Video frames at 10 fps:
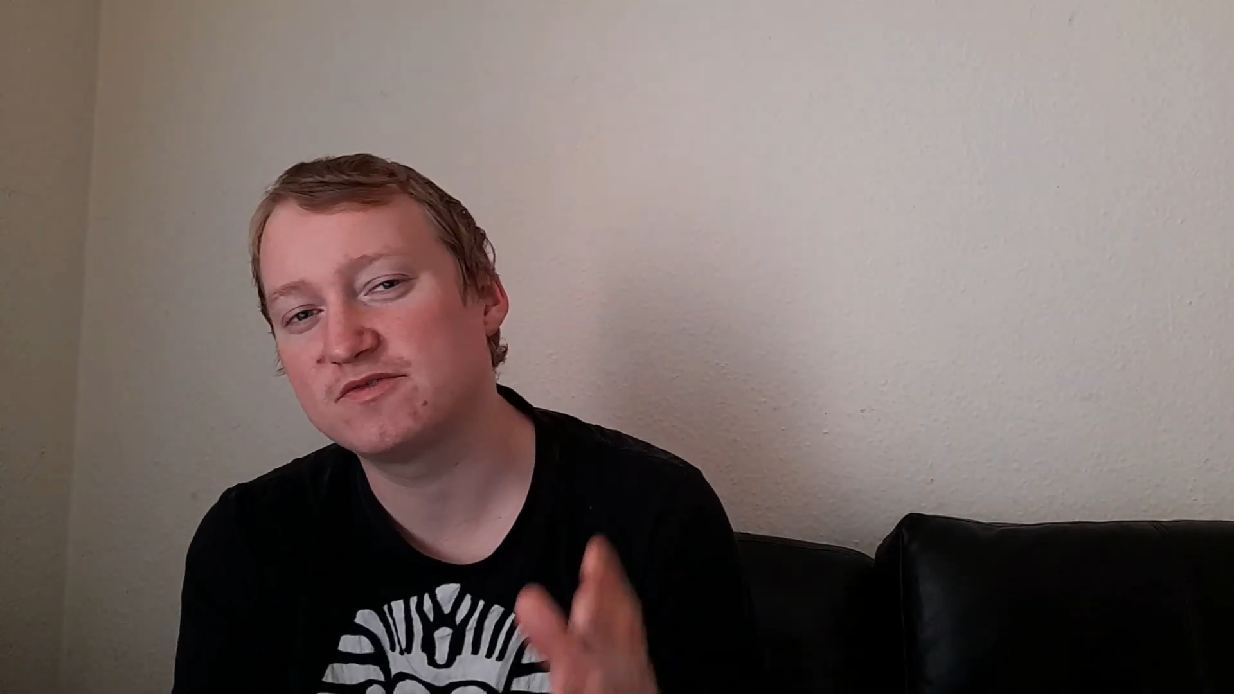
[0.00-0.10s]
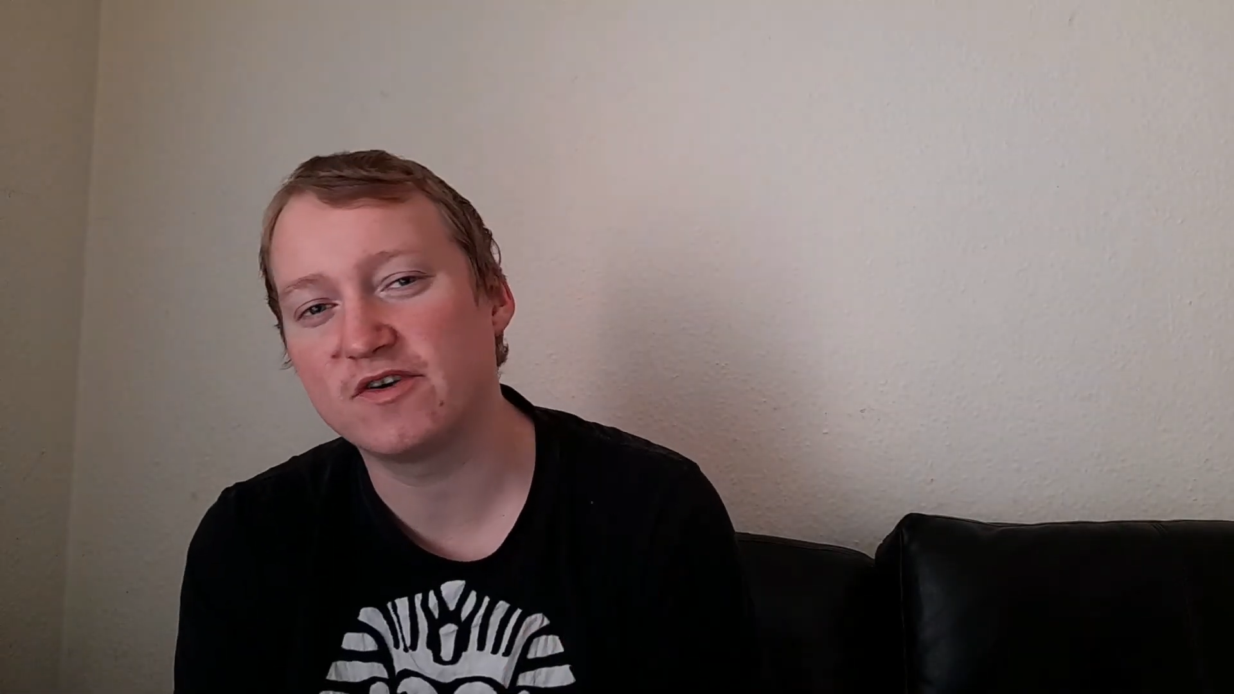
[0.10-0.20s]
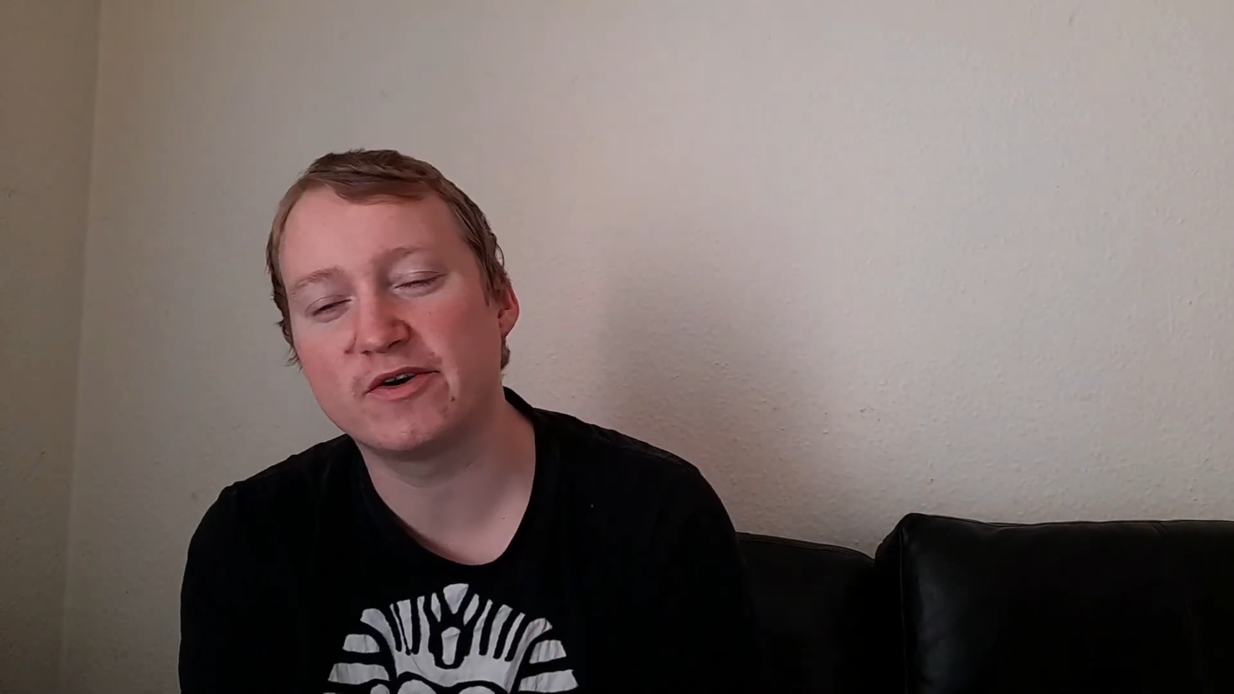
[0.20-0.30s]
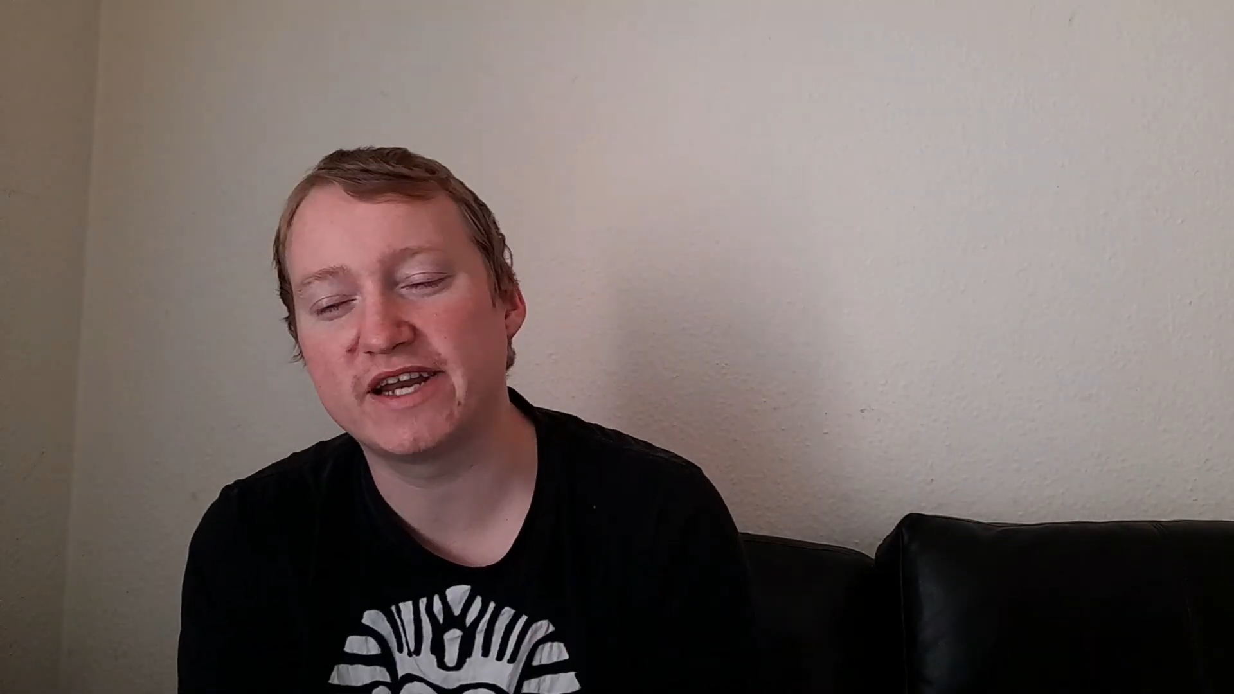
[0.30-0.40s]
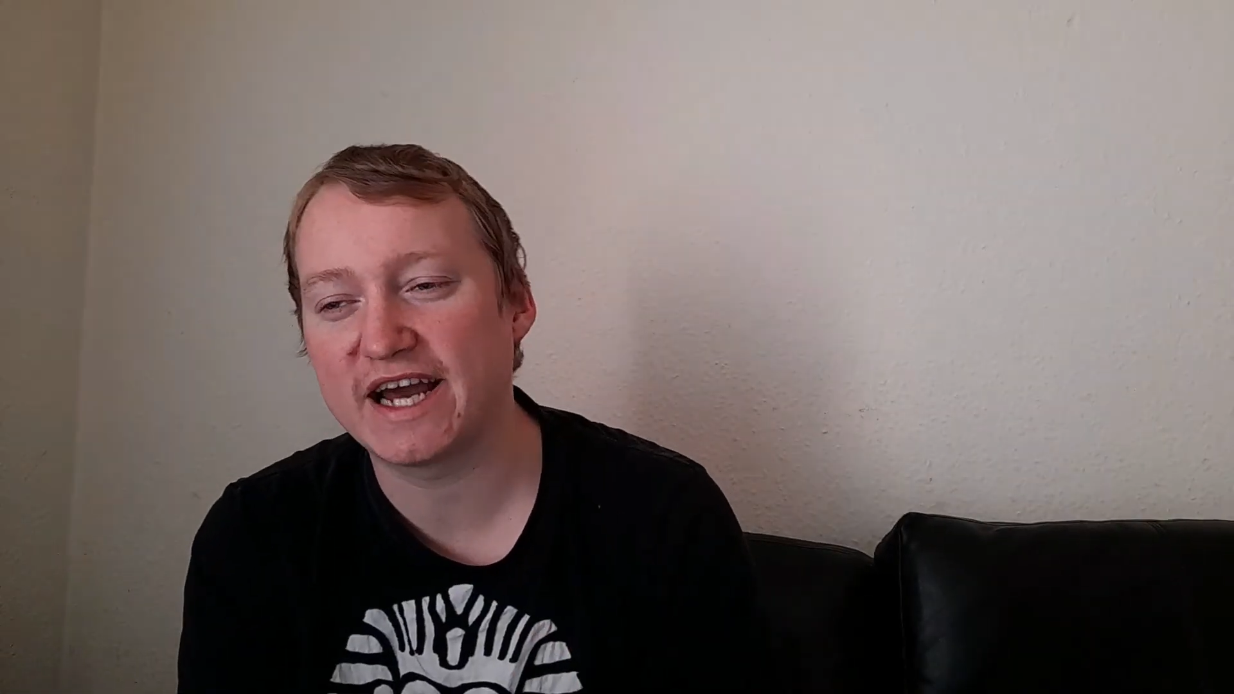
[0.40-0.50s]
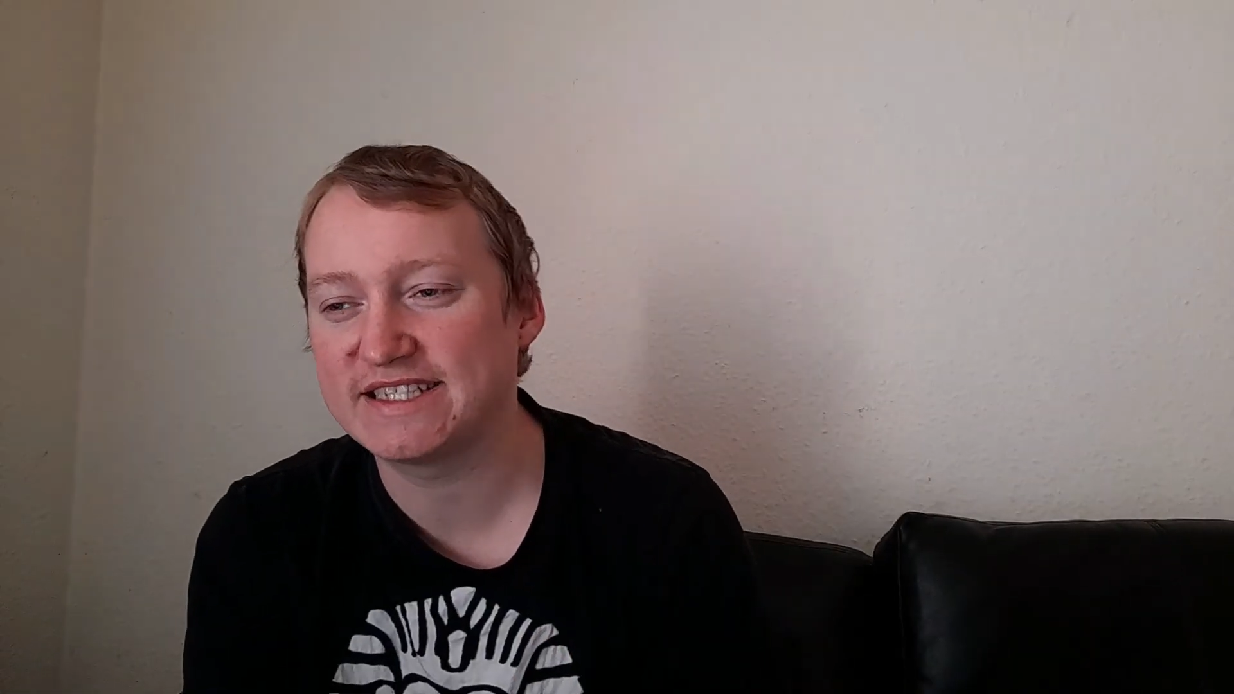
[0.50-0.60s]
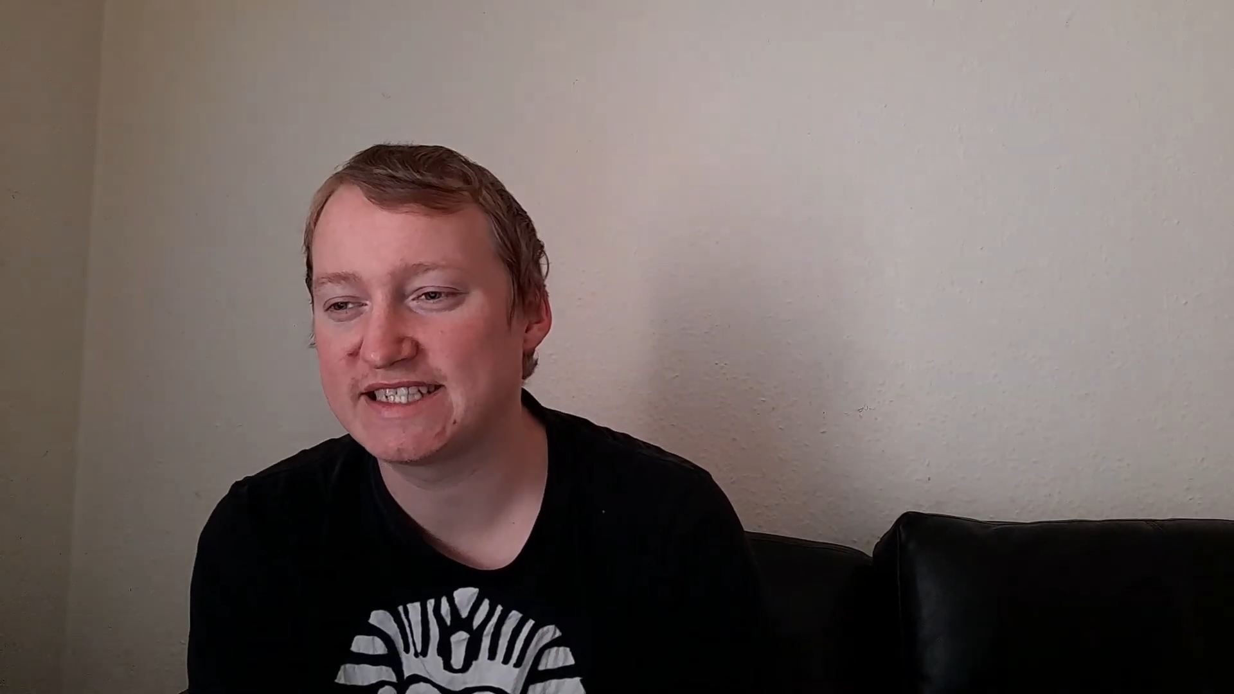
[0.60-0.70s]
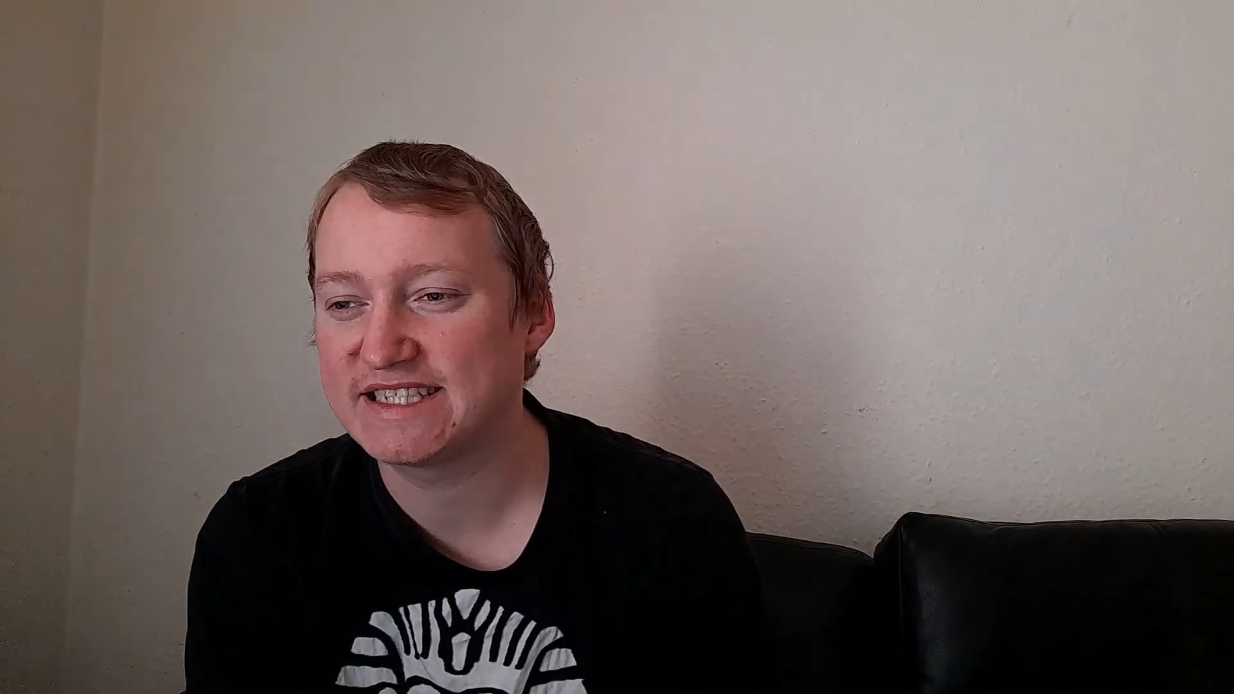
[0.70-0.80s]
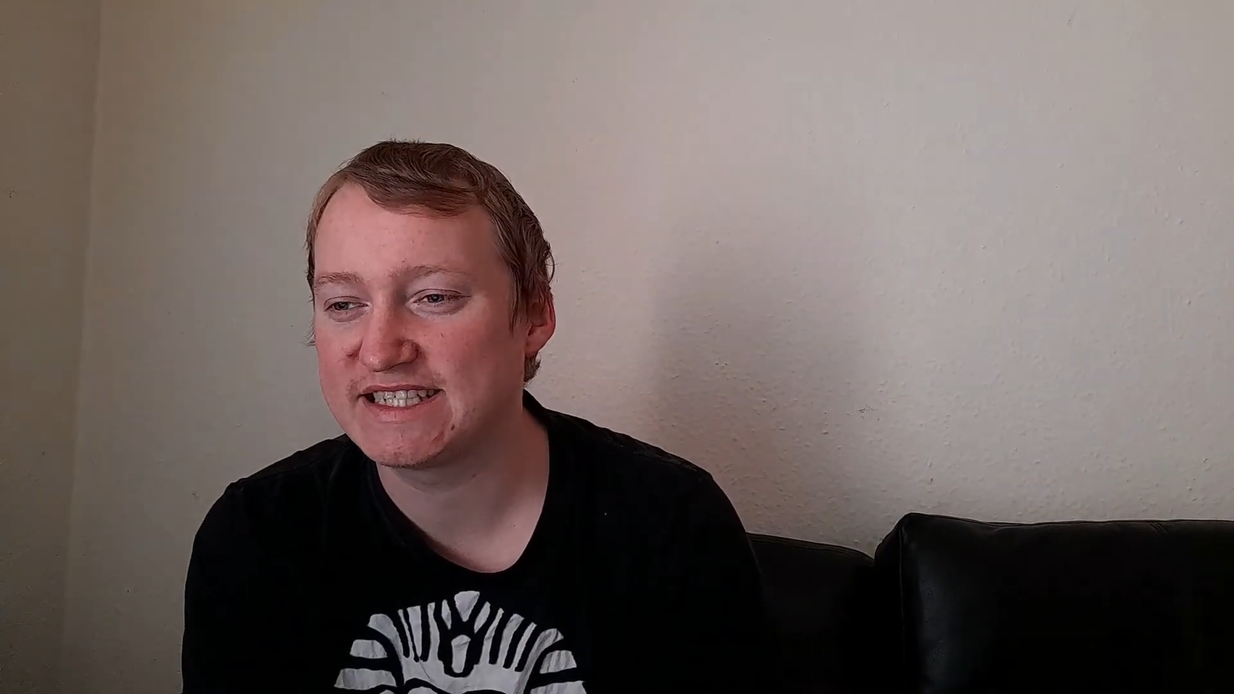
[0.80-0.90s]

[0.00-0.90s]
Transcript: very nice to